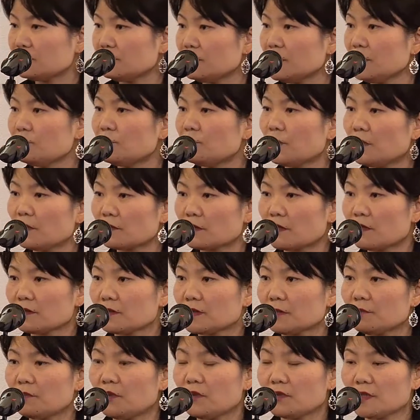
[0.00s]
we borrow
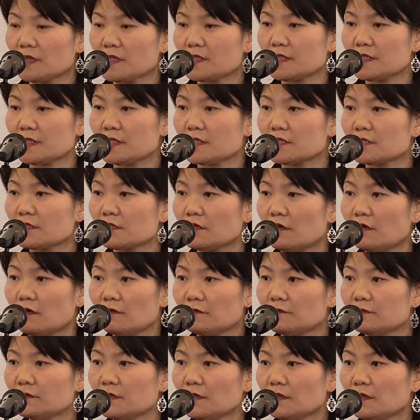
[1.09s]
the policies
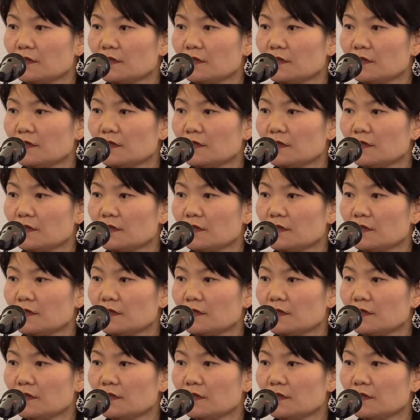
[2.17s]
of